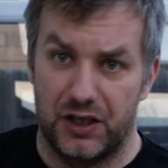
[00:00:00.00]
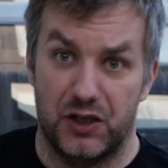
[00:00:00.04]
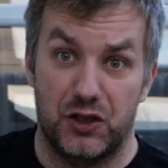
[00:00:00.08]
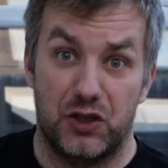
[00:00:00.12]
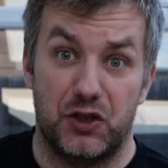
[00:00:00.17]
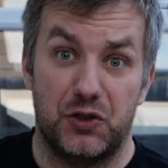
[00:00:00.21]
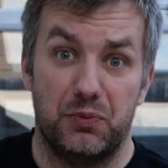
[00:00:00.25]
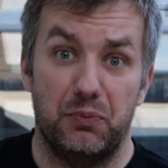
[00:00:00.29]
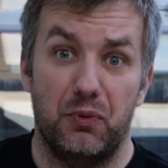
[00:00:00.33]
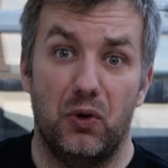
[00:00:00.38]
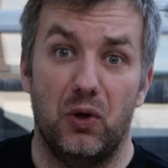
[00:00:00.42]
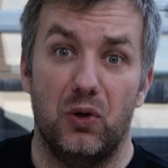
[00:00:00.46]

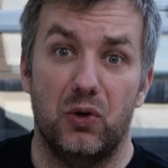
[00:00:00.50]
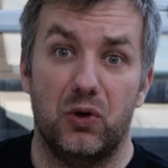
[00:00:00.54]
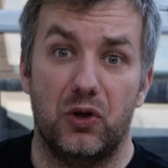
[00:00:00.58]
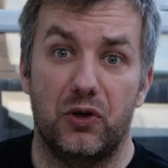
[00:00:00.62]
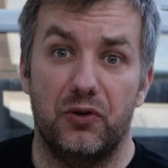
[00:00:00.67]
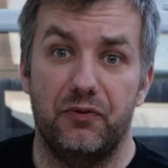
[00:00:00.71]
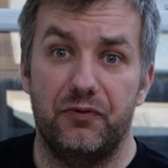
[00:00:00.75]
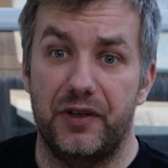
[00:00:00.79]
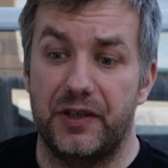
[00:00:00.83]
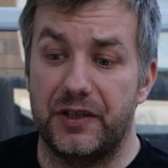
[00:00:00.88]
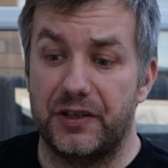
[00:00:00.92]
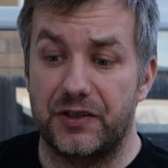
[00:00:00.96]
Small
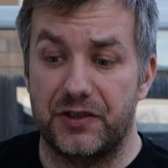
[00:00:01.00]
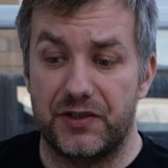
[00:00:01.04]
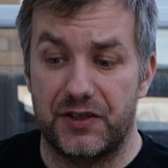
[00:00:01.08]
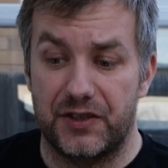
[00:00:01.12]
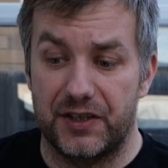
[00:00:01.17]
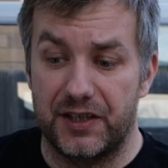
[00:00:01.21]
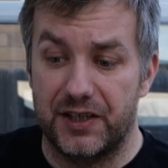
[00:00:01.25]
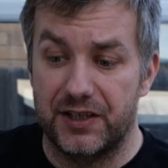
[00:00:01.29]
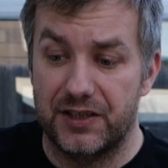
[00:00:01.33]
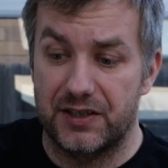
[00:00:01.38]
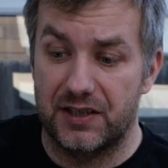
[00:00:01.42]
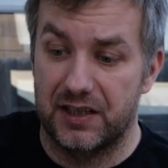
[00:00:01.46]
convenience
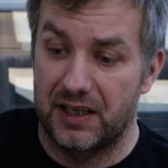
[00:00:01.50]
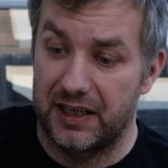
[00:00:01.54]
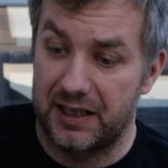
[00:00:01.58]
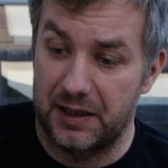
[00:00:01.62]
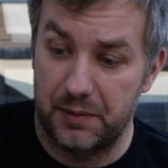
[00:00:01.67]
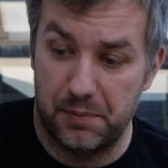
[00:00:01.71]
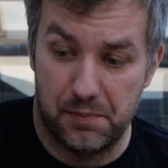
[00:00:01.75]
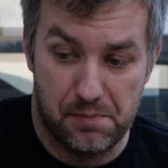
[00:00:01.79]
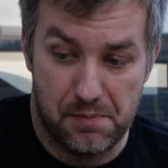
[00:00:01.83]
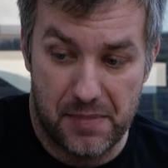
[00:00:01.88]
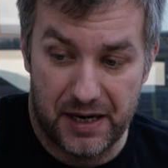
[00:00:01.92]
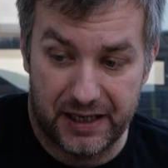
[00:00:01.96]
things
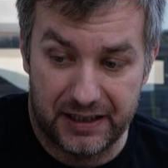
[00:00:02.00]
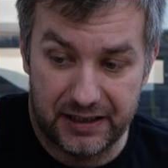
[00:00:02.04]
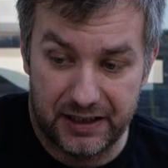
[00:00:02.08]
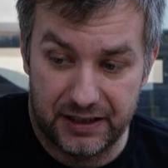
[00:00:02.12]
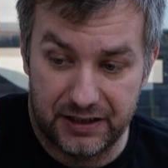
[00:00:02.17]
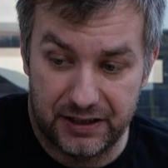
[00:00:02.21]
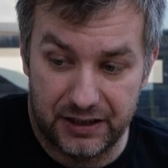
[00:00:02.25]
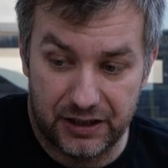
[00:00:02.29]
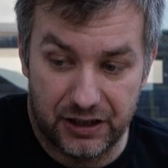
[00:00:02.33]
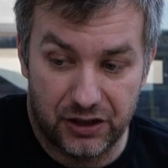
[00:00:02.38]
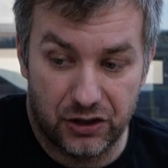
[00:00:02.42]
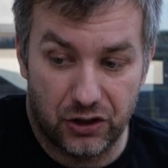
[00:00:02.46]
like
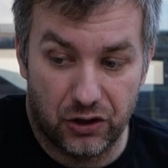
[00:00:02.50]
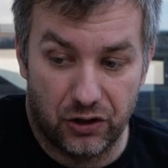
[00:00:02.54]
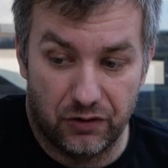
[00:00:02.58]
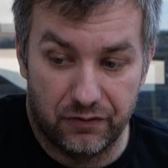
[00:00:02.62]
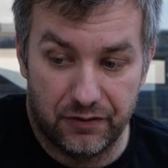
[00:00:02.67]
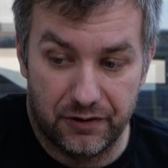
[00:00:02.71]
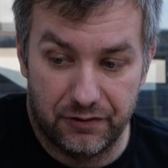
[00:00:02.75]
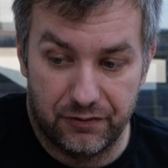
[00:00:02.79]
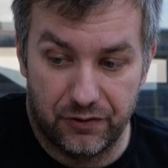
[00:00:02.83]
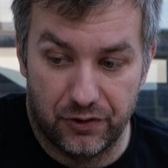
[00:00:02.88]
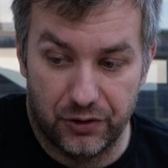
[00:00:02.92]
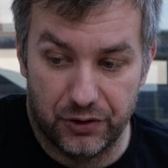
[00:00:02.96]
magnetic
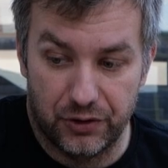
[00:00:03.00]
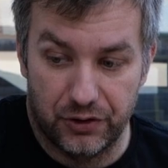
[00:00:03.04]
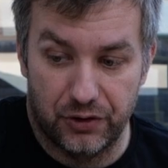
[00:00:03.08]
cover for